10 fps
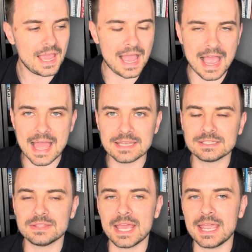And
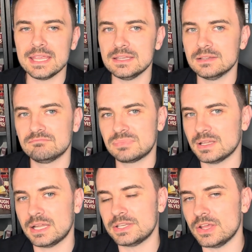they
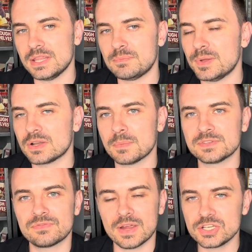build up this
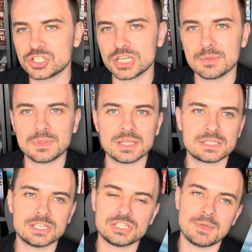friendship that
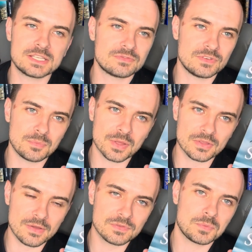essentially makes them feel both
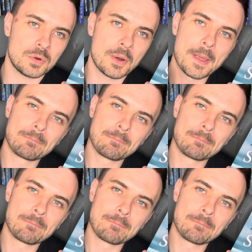comfortable.